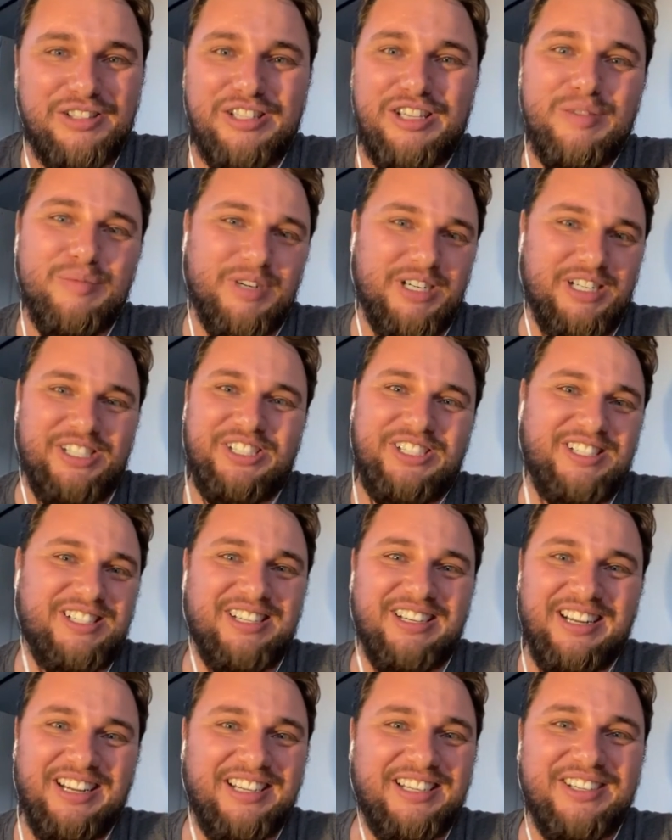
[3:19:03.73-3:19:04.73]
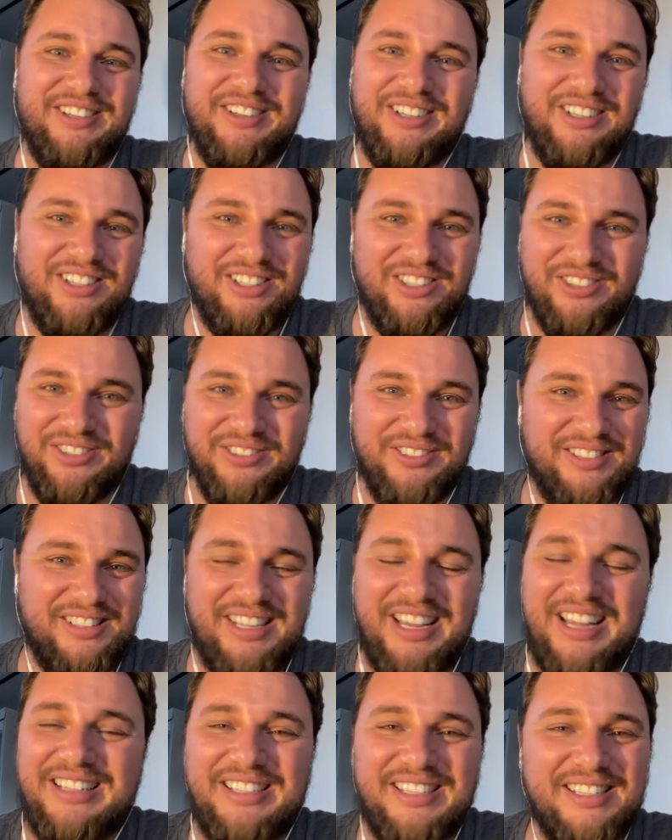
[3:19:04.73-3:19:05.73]
Dimash, like, oh,
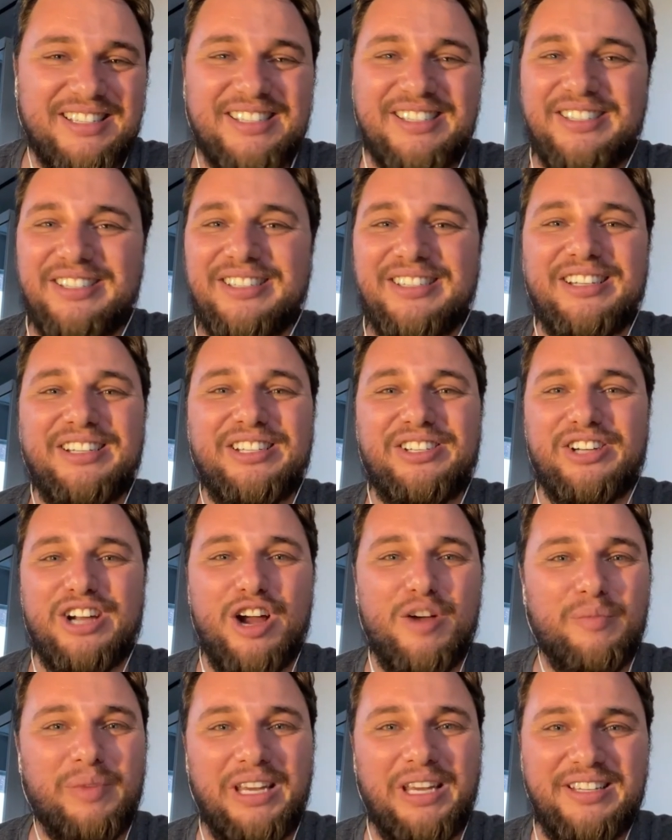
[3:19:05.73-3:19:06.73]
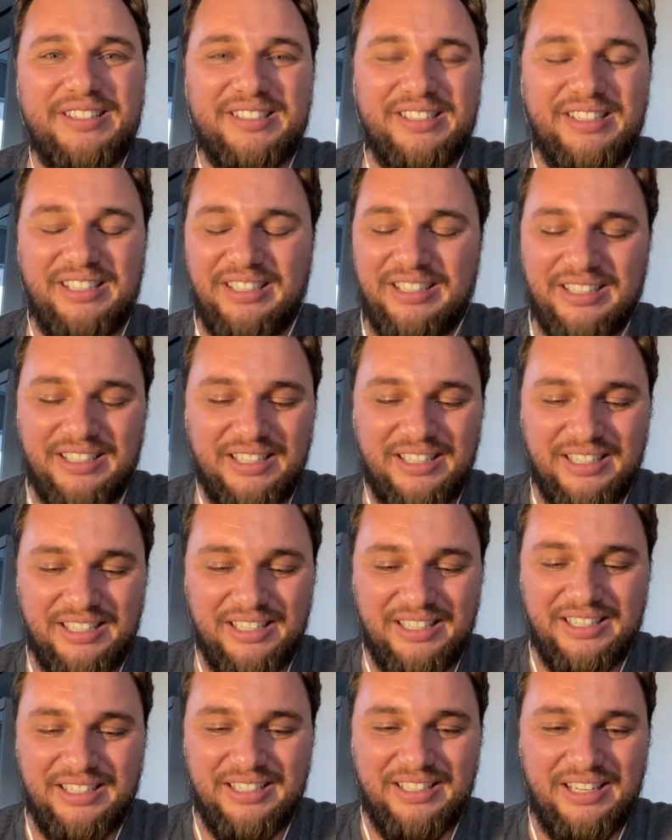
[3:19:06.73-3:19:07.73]
that is such amazing
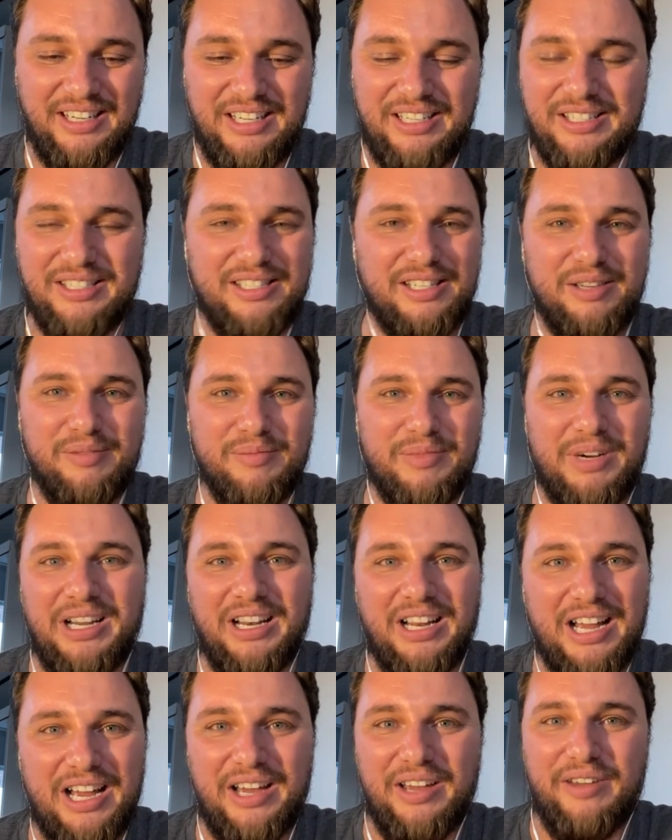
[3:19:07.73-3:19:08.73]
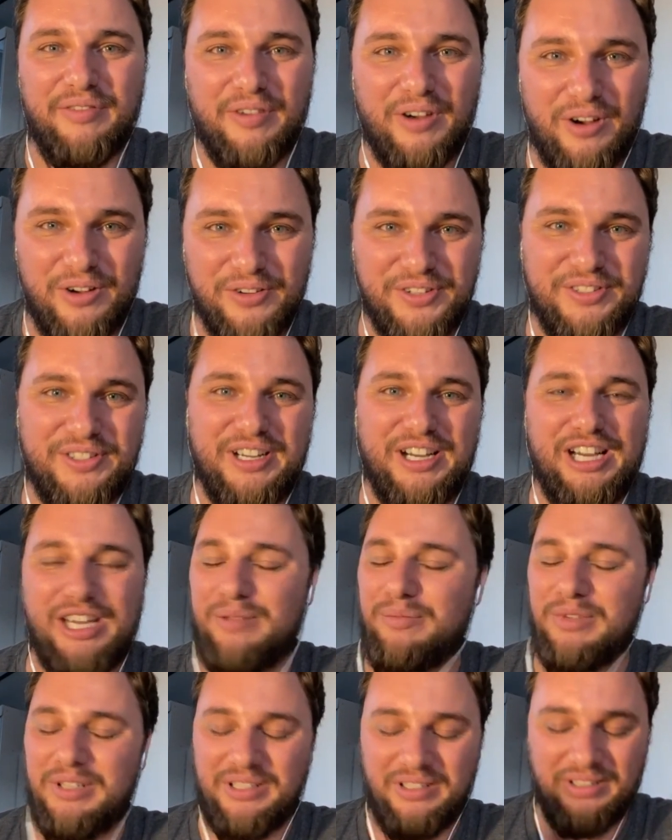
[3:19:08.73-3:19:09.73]
and is in my life all the
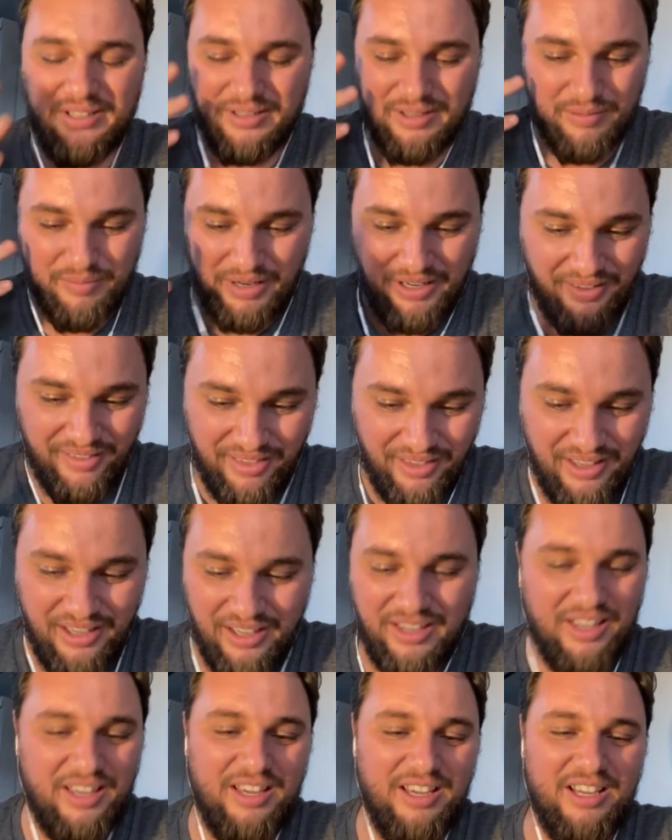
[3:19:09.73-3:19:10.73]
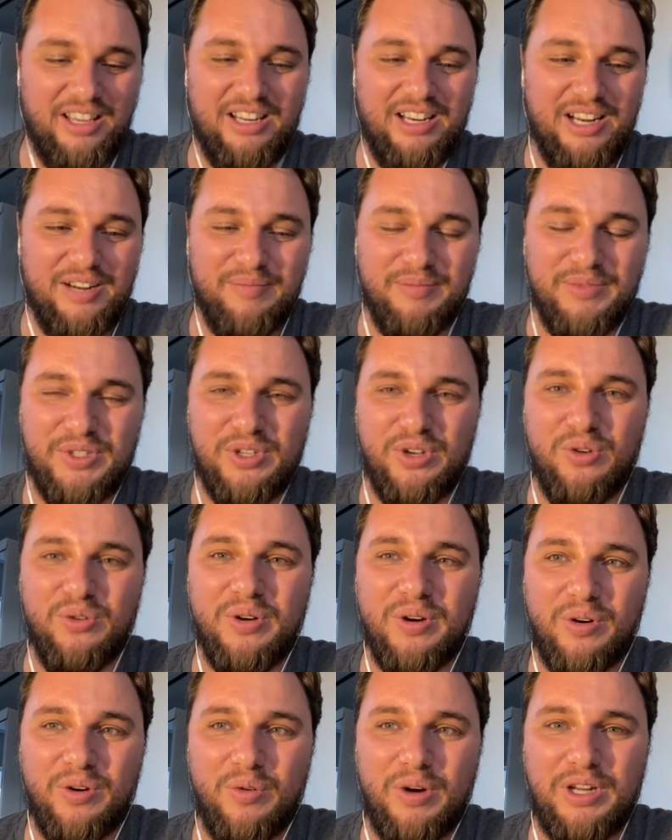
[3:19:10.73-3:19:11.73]
time, in my thinking, and I'm
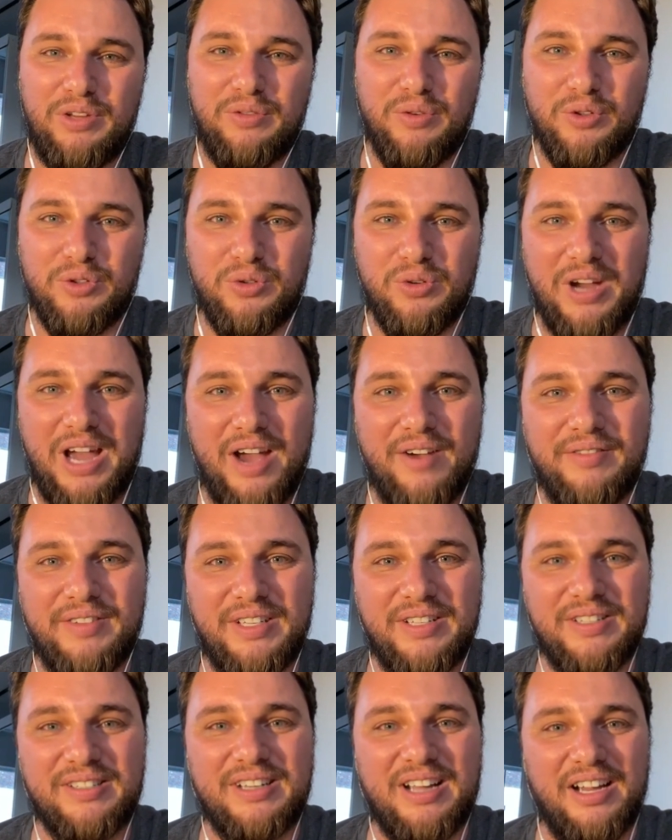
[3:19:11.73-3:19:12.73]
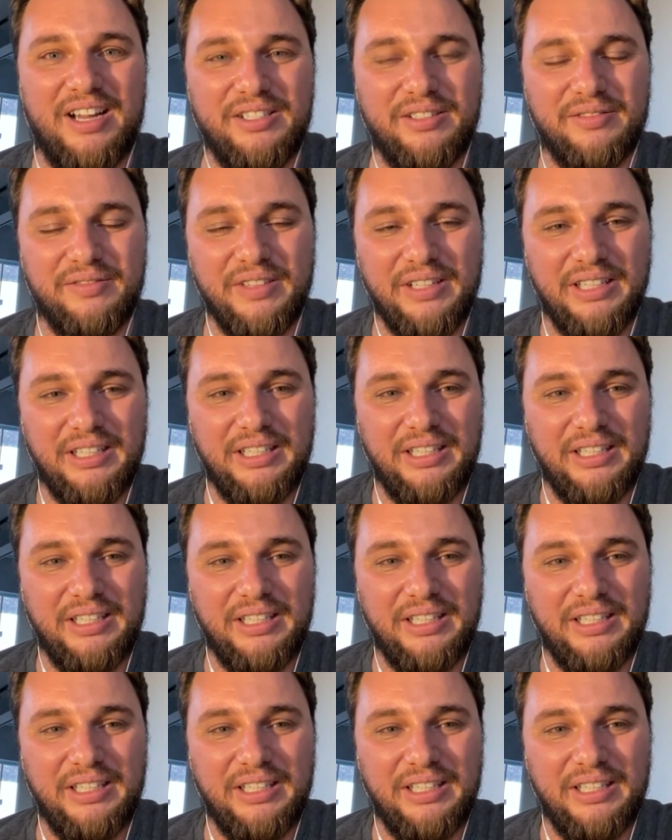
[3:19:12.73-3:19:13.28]
so grateful to have this kind of